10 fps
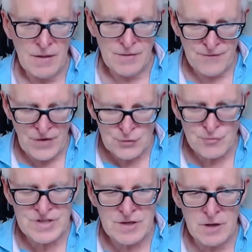and the
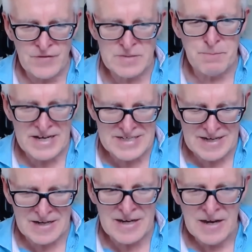Federal Reserve is
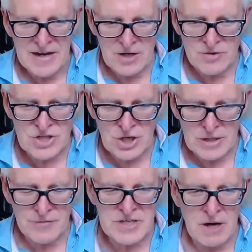basically, you know,
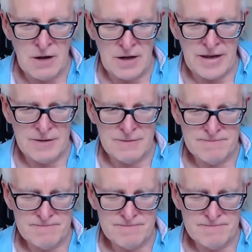turning the dial here.